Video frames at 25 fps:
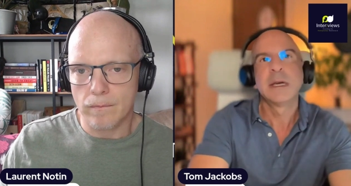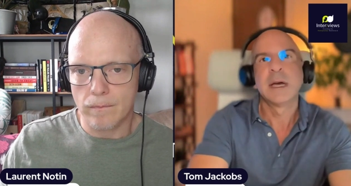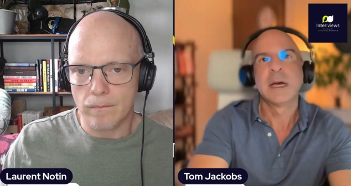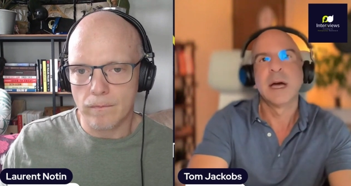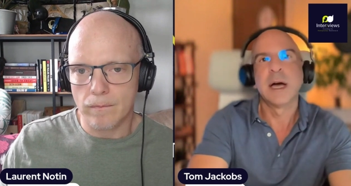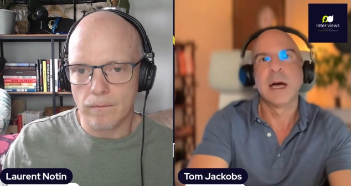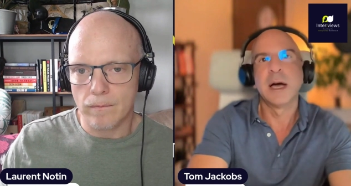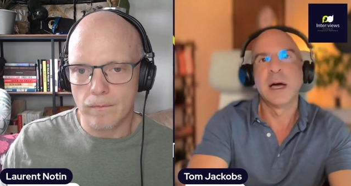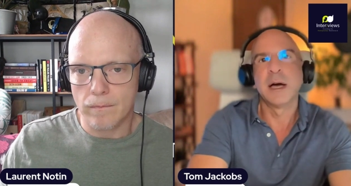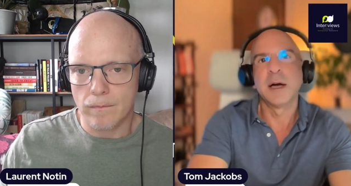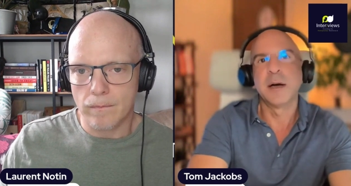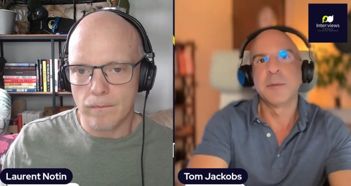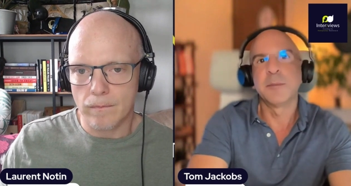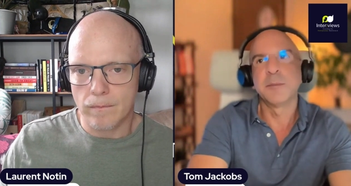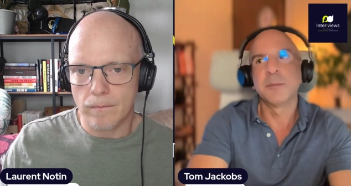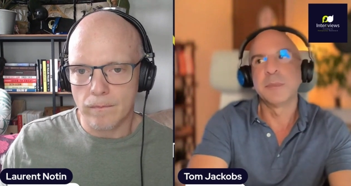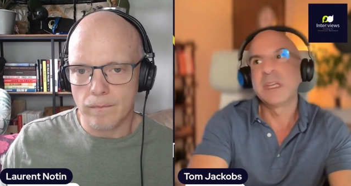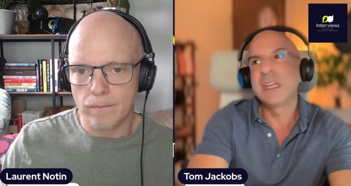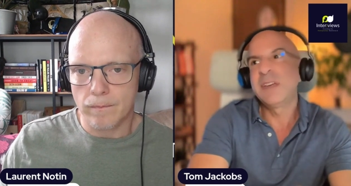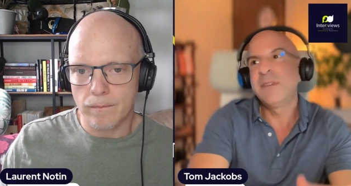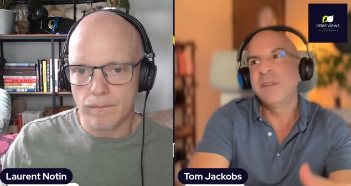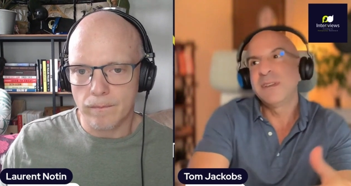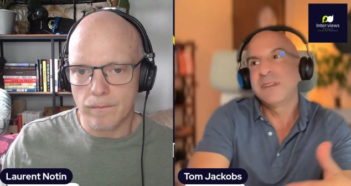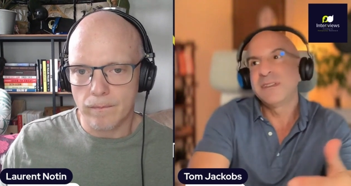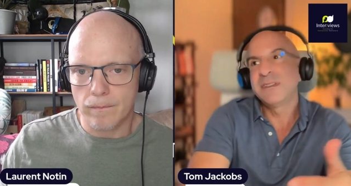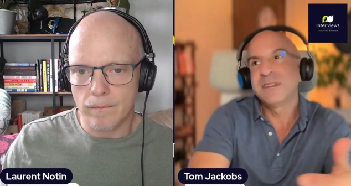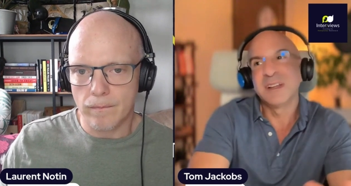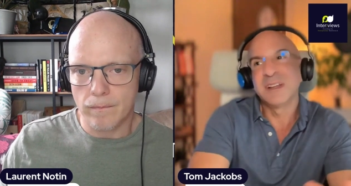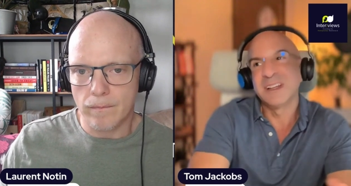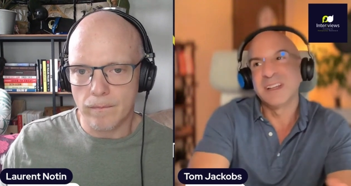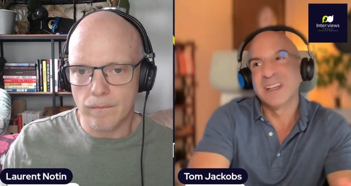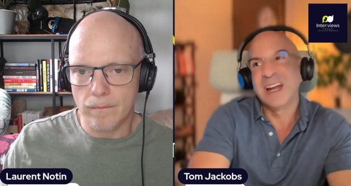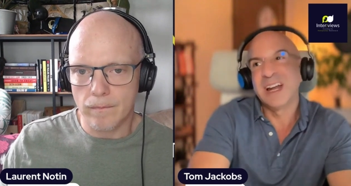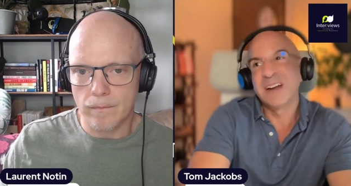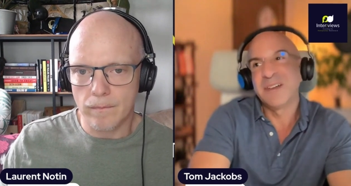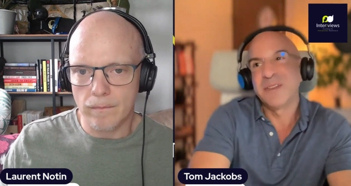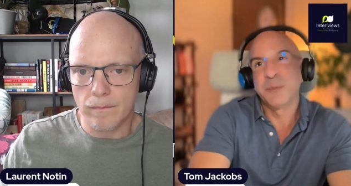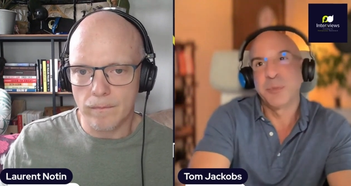Speaker 1: um, even a
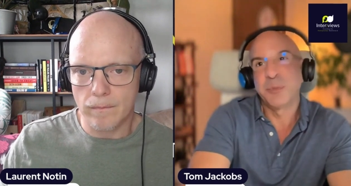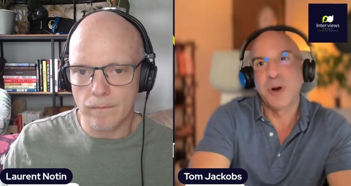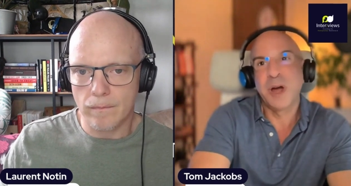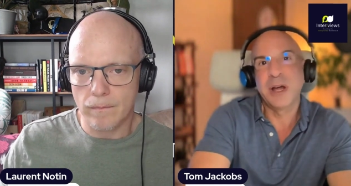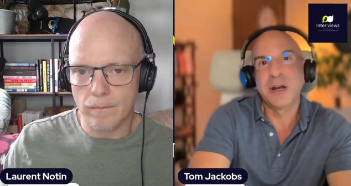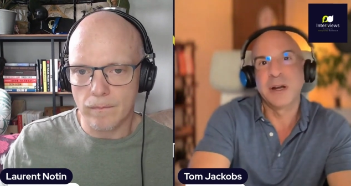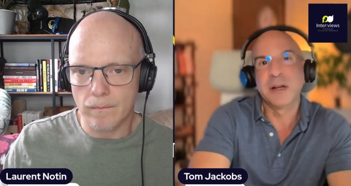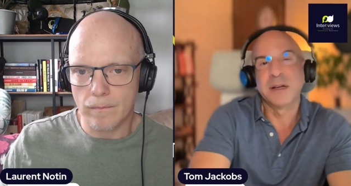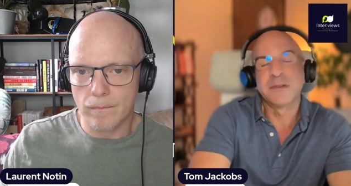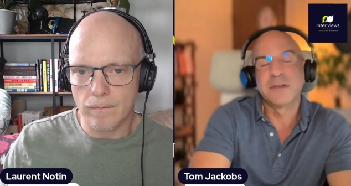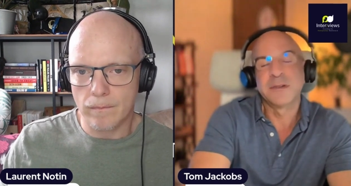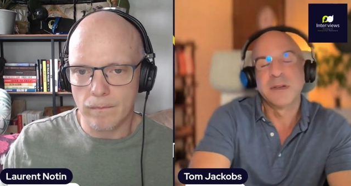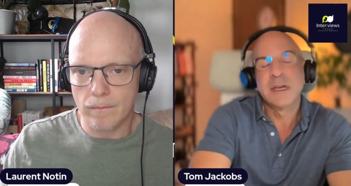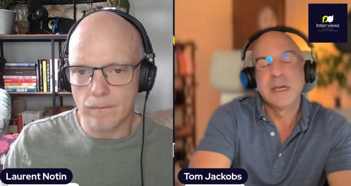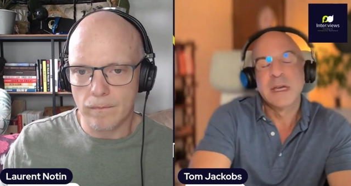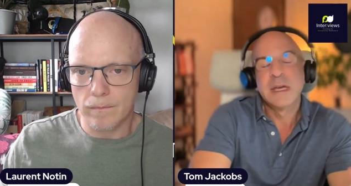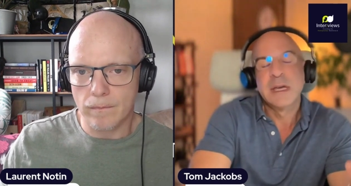lot of the products,